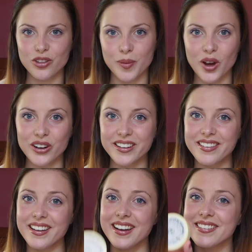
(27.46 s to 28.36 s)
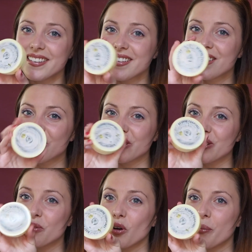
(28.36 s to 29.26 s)
To be honest, I did steal
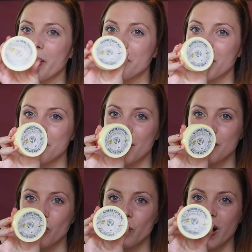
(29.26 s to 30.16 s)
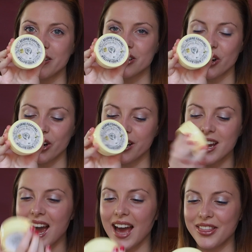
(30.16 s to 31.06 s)
this from my mum a while ago.
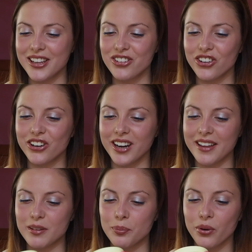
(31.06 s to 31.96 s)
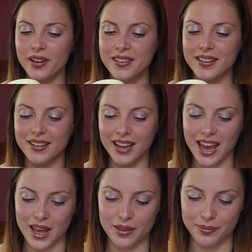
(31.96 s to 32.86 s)
I think she got as a present,
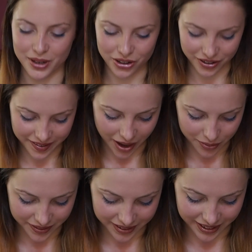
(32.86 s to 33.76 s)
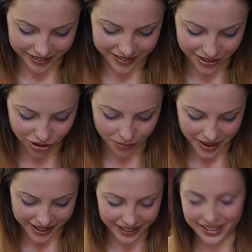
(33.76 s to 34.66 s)
and because I was collecting them
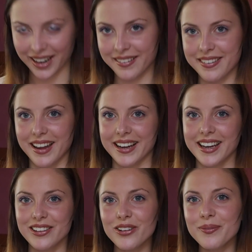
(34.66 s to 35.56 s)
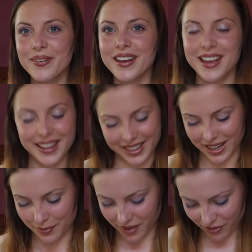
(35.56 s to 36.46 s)
and I liked stacking them, like
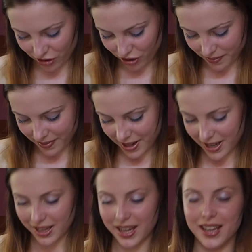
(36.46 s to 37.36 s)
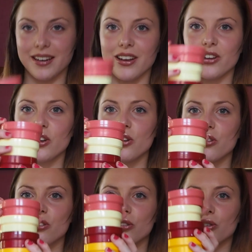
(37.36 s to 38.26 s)
in my room, in a
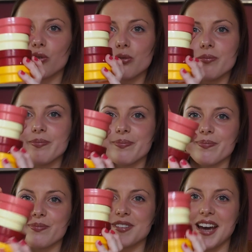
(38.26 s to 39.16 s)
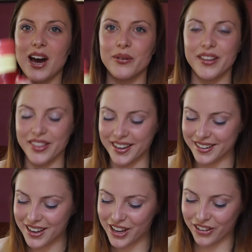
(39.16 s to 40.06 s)
cute little tower
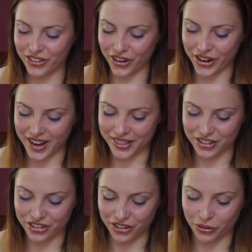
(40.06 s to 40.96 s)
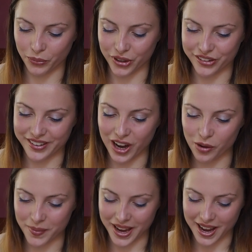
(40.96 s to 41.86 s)
thing. So I think she just wanted to
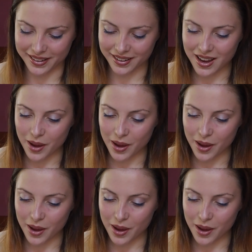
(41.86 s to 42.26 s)
help me out.